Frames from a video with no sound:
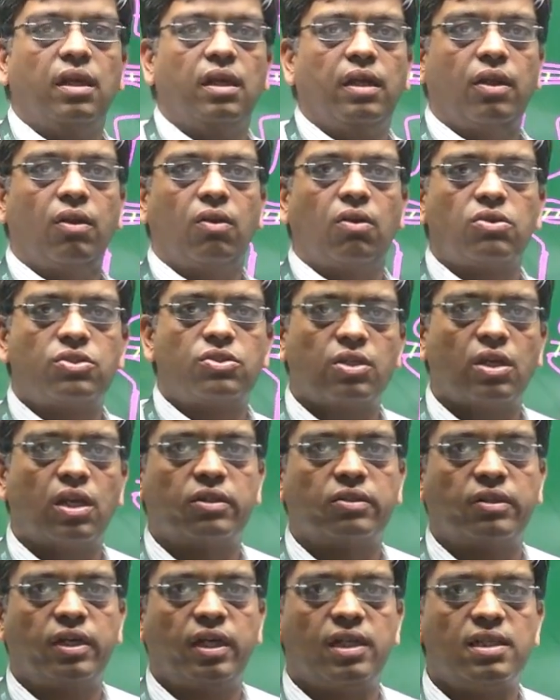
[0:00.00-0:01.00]
In
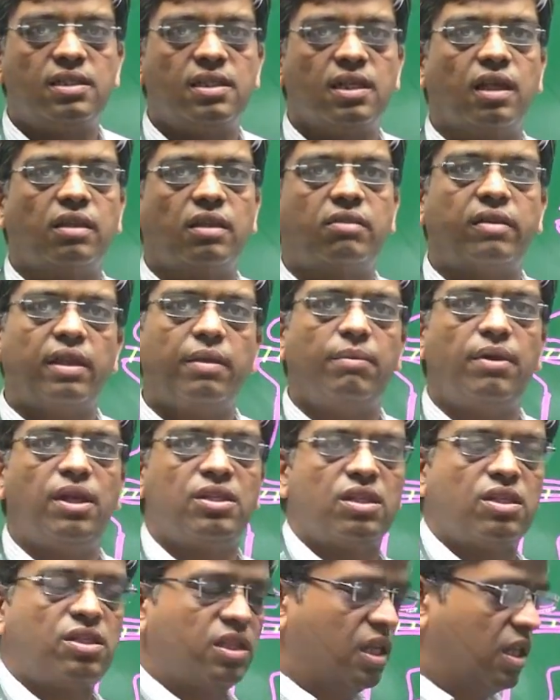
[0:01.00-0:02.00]
osteoarthritis there are three
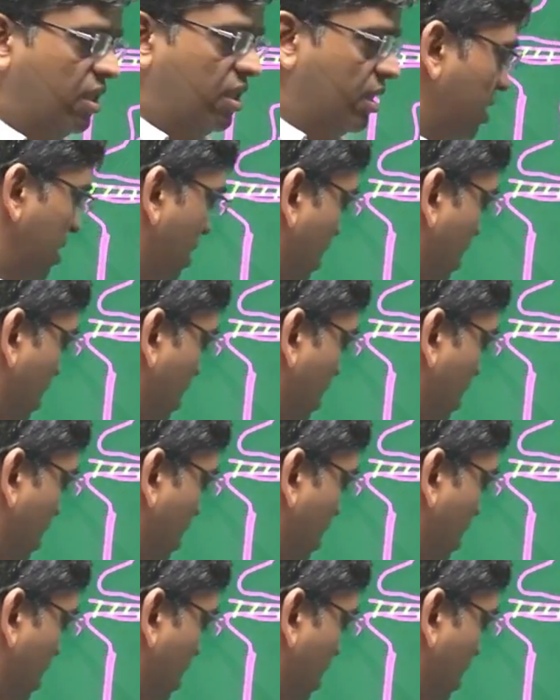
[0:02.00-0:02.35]
major changes